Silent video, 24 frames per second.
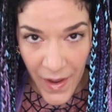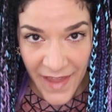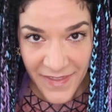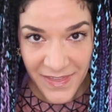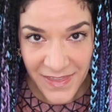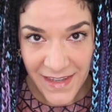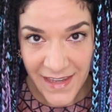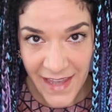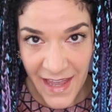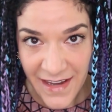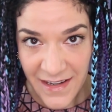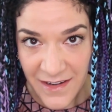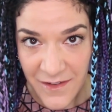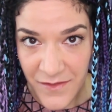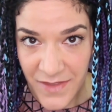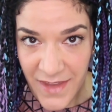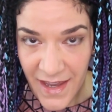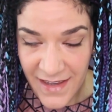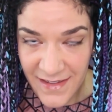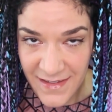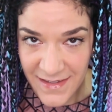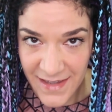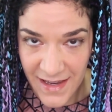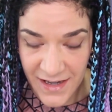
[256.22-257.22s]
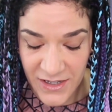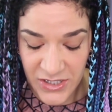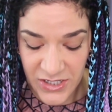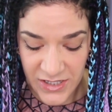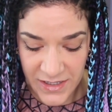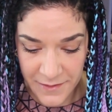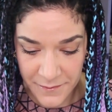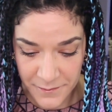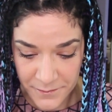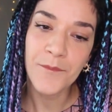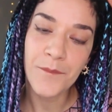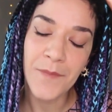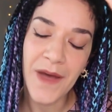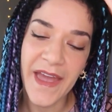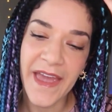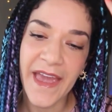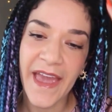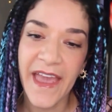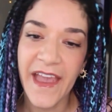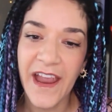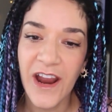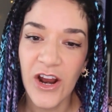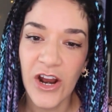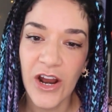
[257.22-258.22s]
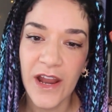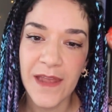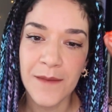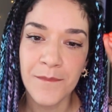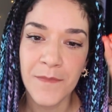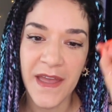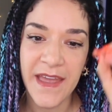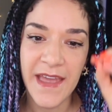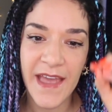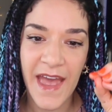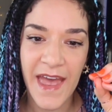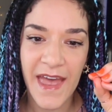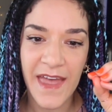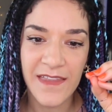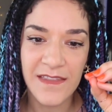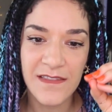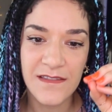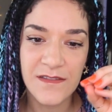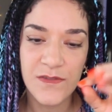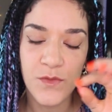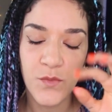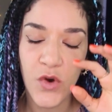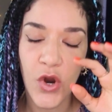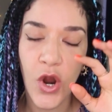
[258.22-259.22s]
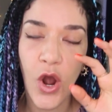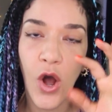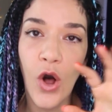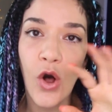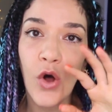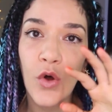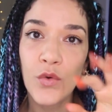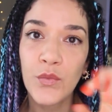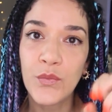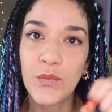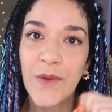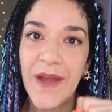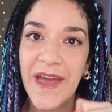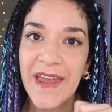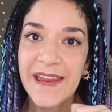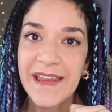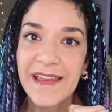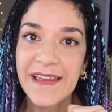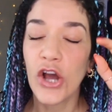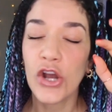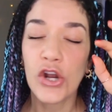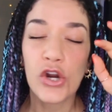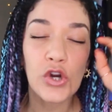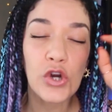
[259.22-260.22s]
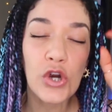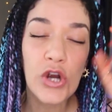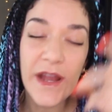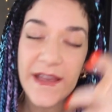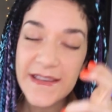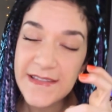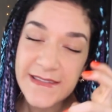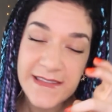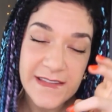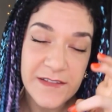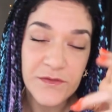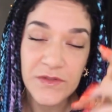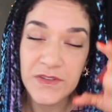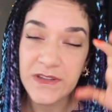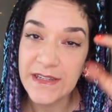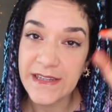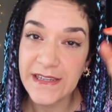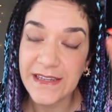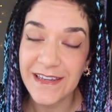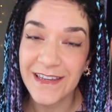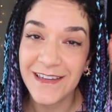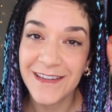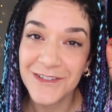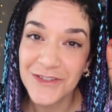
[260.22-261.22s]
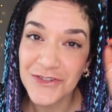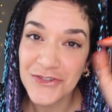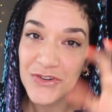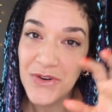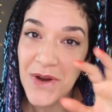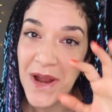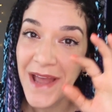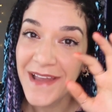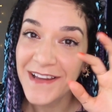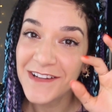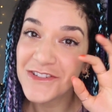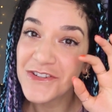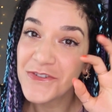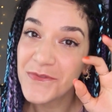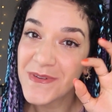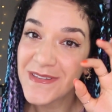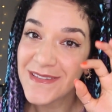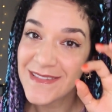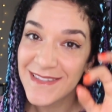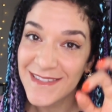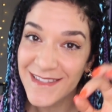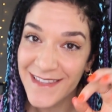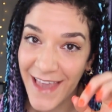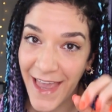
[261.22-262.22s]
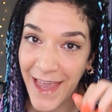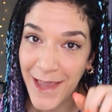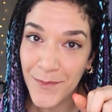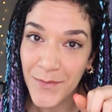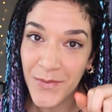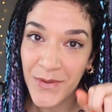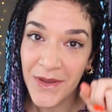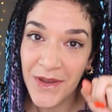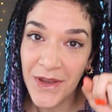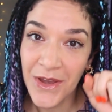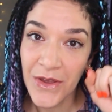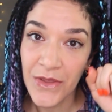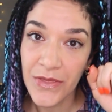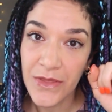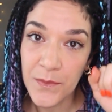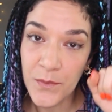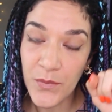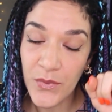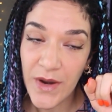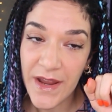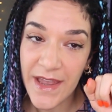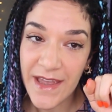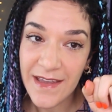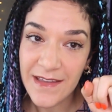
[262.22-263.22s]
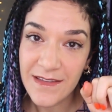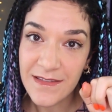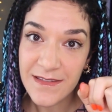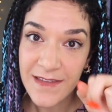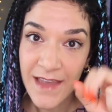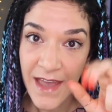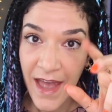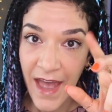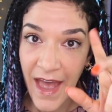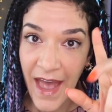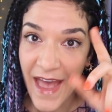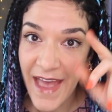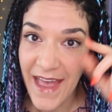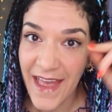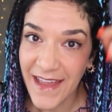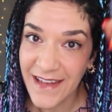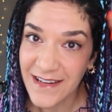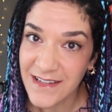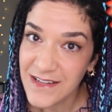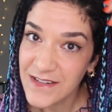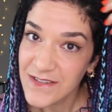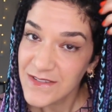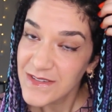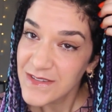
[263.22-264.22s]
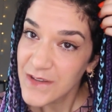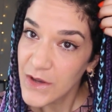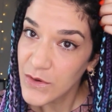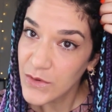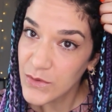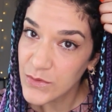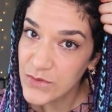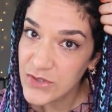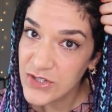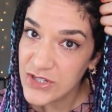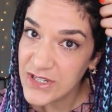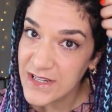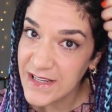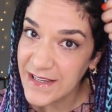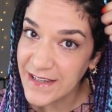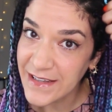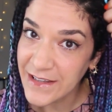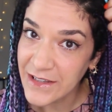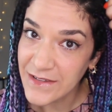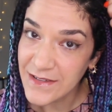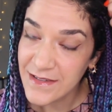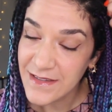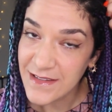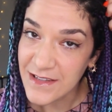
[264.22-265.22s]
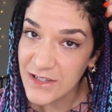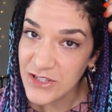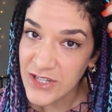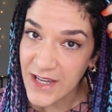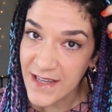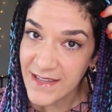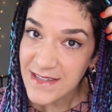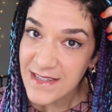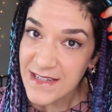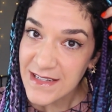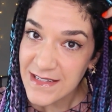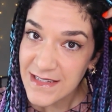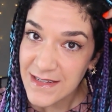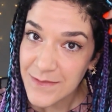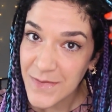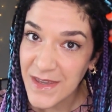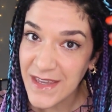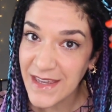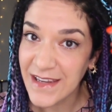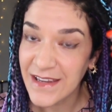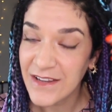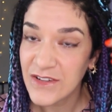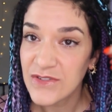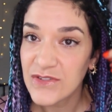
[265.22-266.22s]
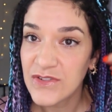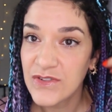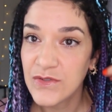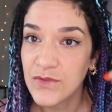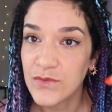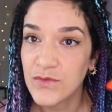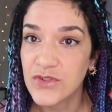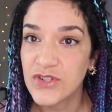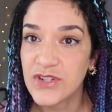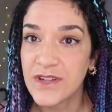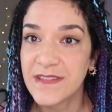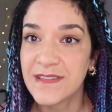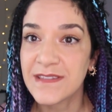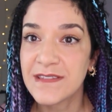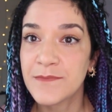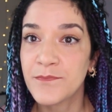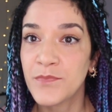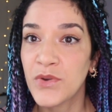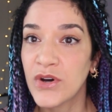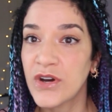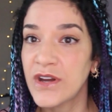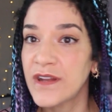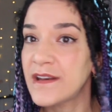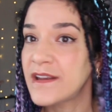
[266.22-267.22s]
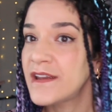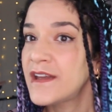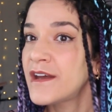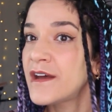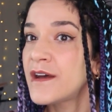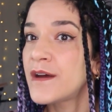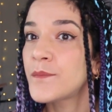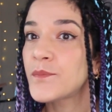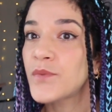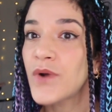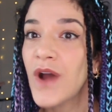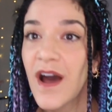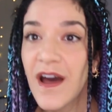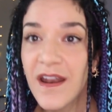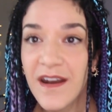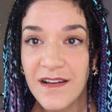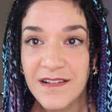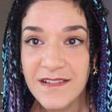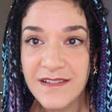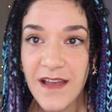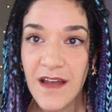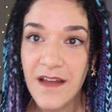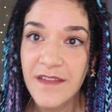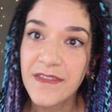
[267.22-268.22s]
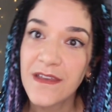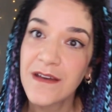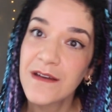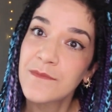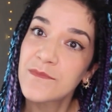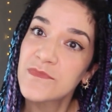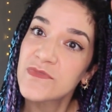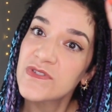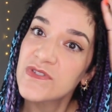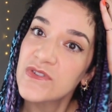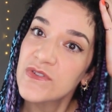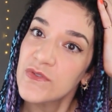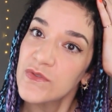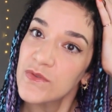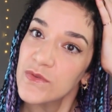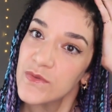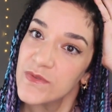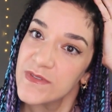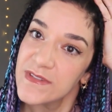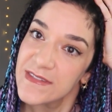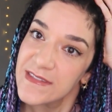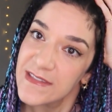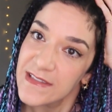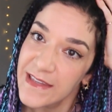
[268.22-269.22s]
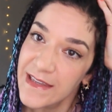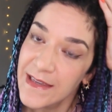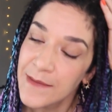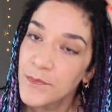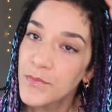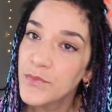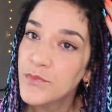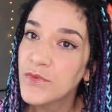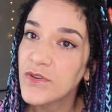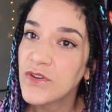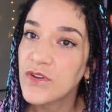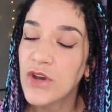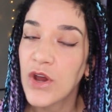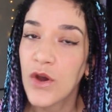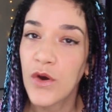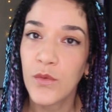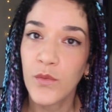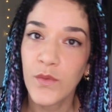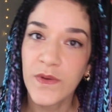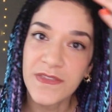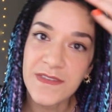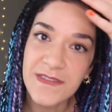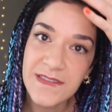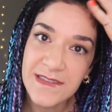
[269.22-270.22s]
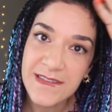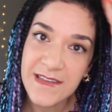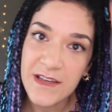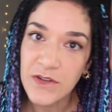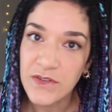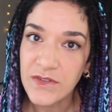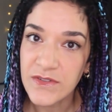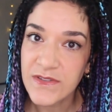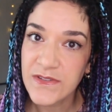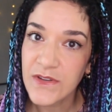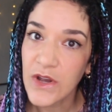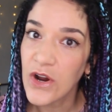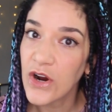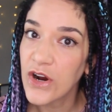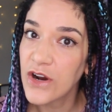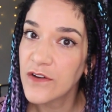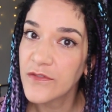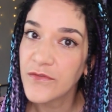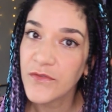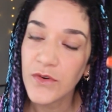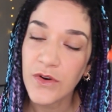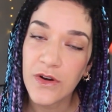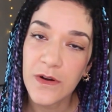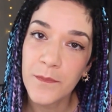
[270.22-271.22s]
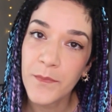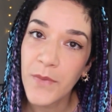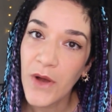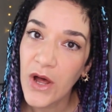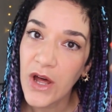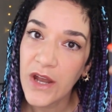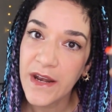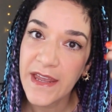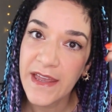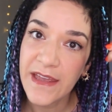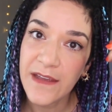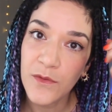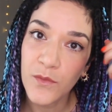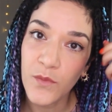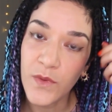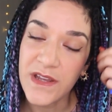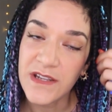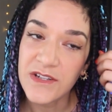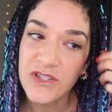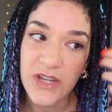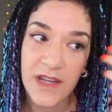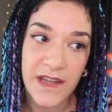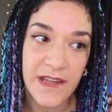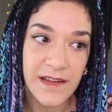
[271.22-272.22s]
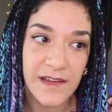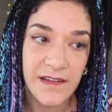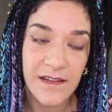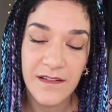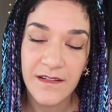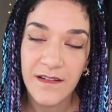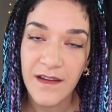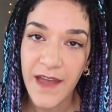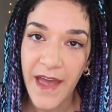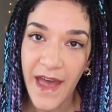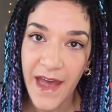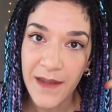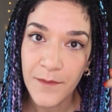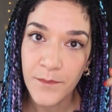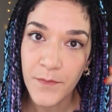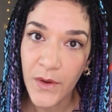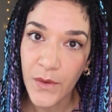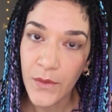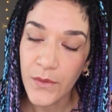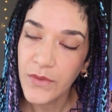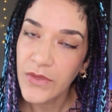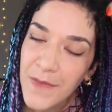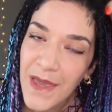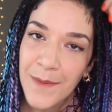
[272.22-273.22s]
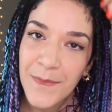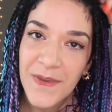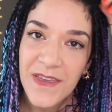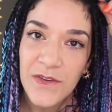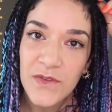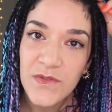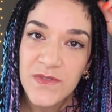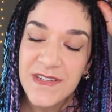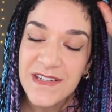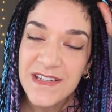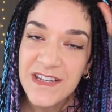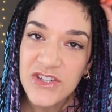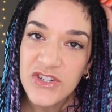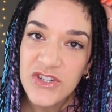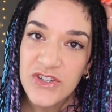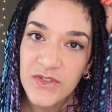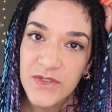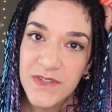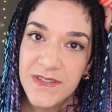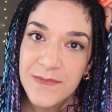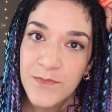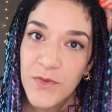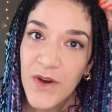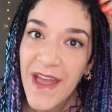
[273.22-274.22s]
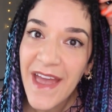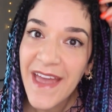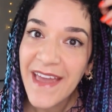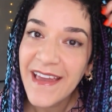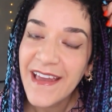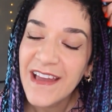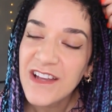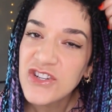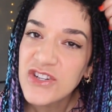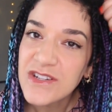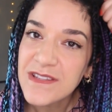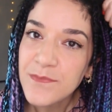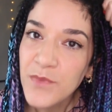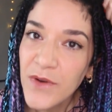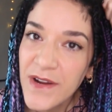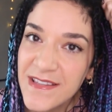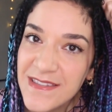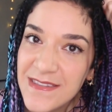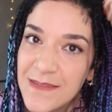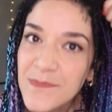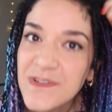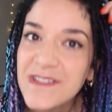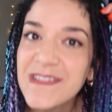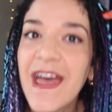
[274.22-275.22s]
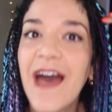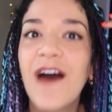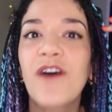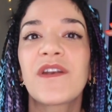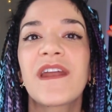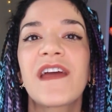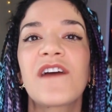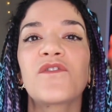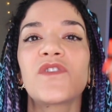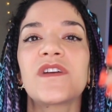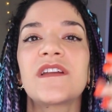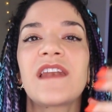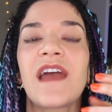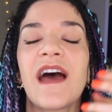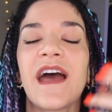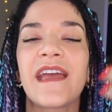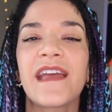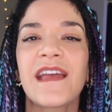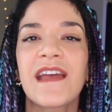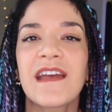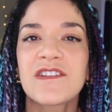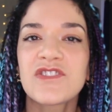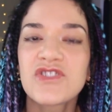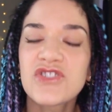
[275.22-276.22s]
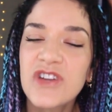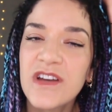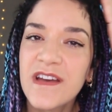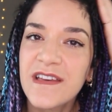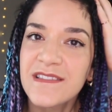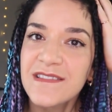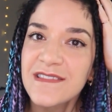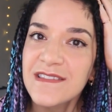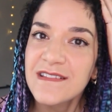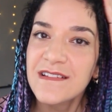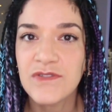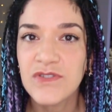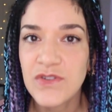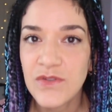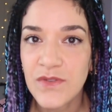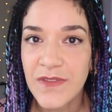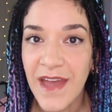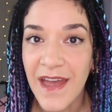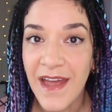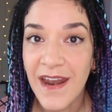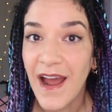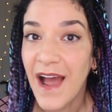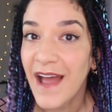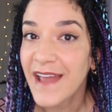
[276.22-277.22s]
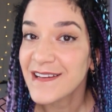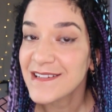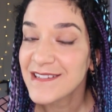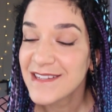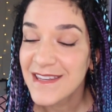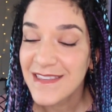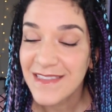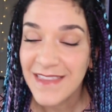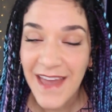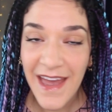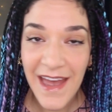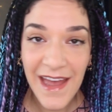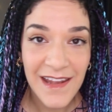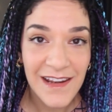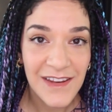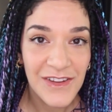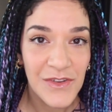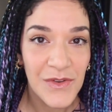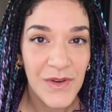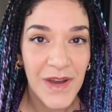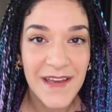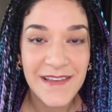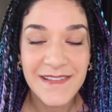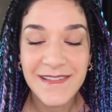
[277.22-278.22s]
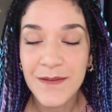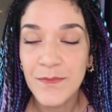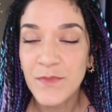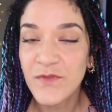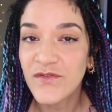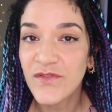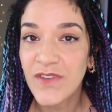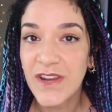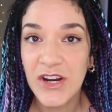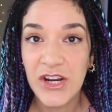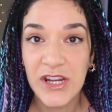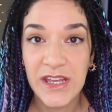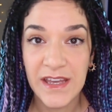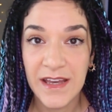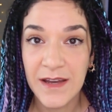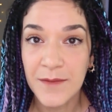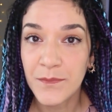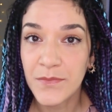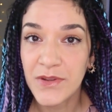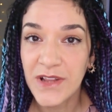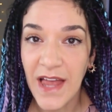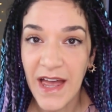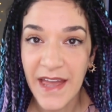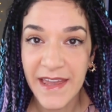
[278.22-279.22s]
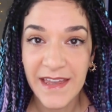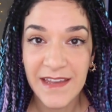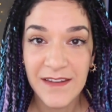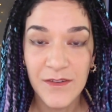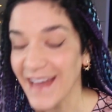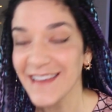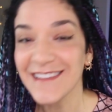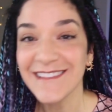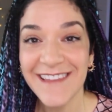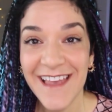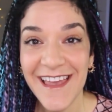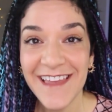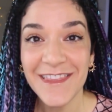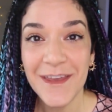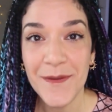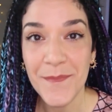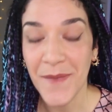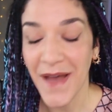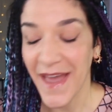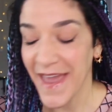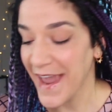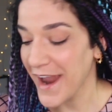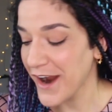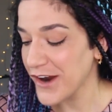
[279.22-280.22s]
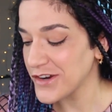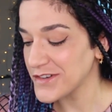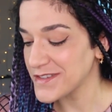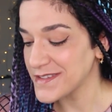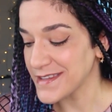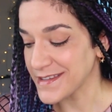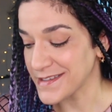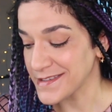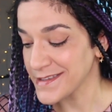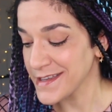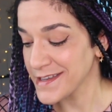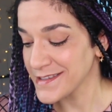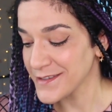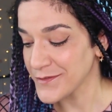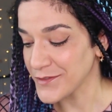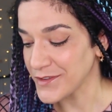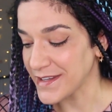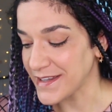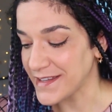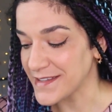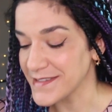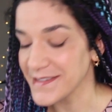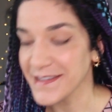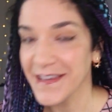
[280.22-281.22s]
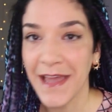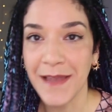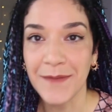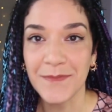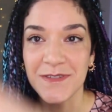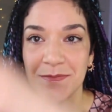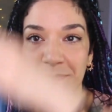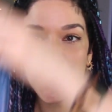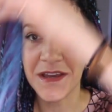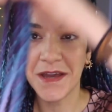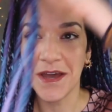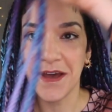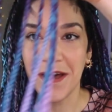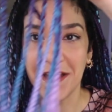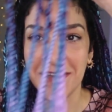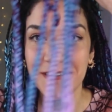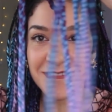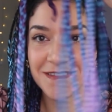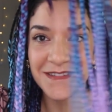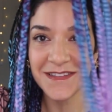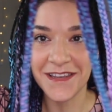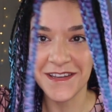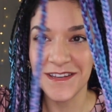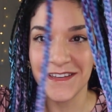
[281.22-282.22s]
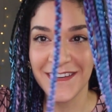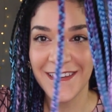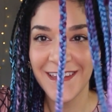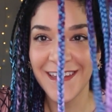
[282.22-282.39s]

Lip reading: at the end of that session, my hair and my ends were already aggressively trying to escape the braids. And so she suggested to me to just put product on them, to sleep, with silk scarf or a bonnet, which I had both. Maybe use additional spray and just press them down every night and just do that. I did that. You guys, I'm very compliant. I say that my hair successfully escaped because